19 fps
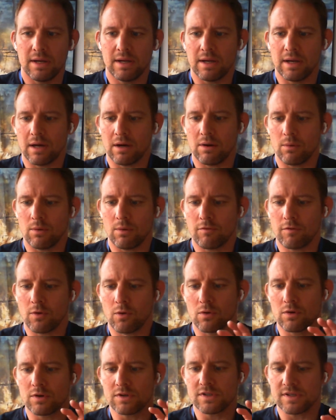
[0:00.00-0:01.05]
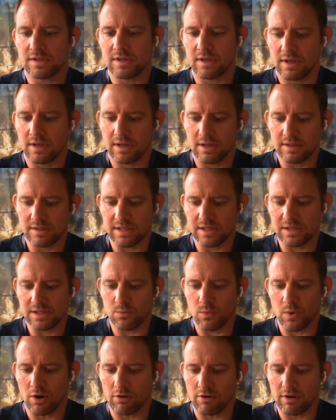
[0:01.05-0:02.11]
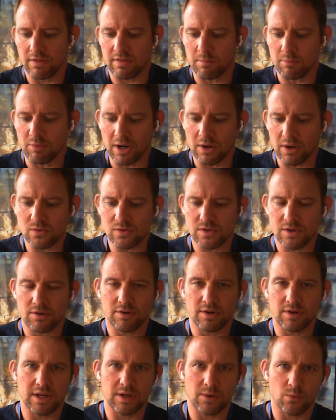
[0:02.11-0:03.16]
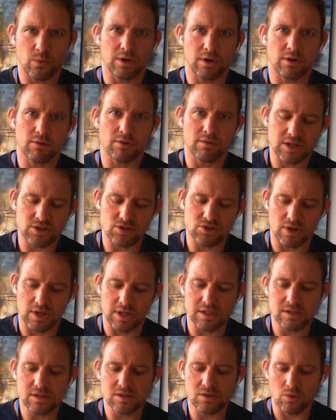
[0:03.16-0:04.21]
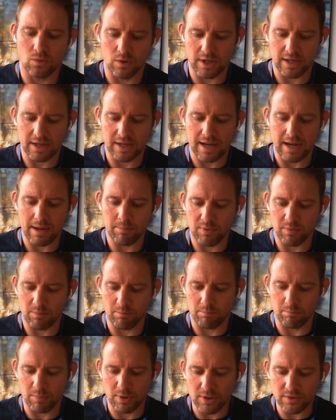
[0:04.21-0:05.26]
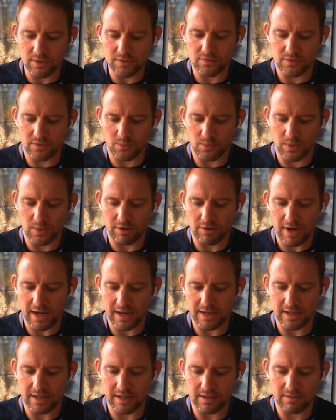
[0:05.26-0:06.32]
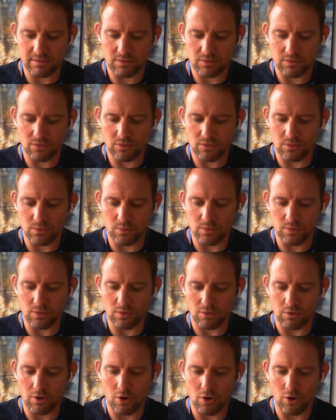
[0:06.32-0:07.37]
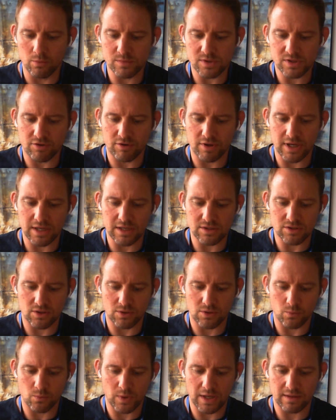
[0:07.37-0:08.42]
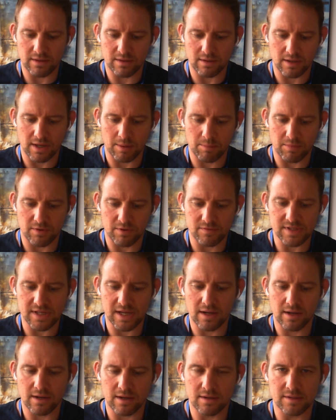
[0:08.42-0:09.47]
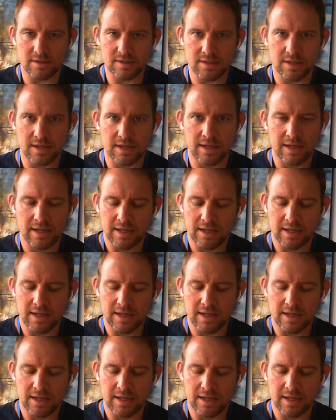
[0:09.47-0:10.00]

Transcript: Now, of course, since we are in the browser, we are not actually installing an app, but we're adding it to your home screen. So you wait a couple of seconds.